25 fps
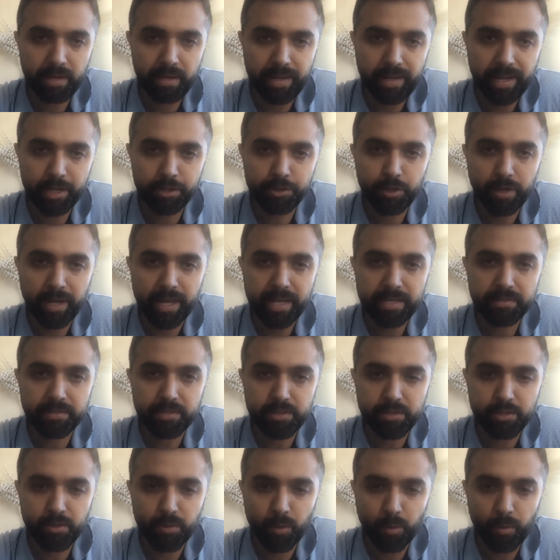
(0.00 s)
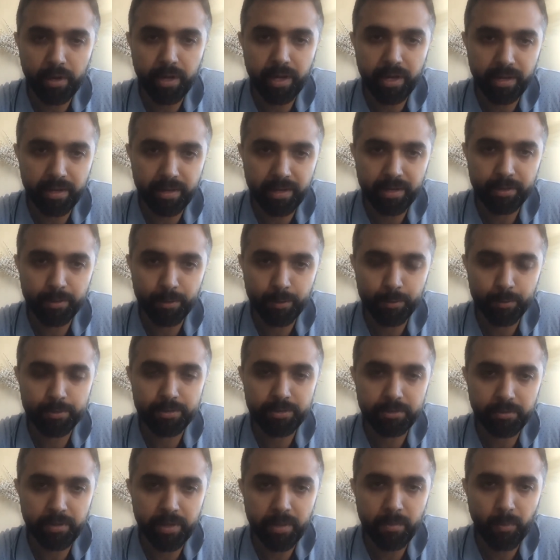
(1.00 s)
contextualize the story in
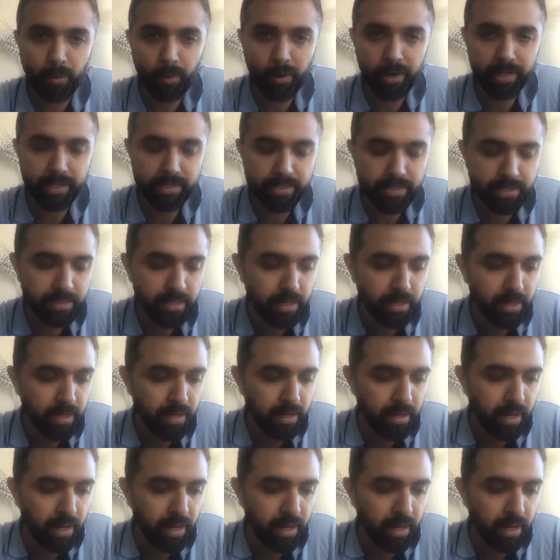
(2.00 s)
those 3 points.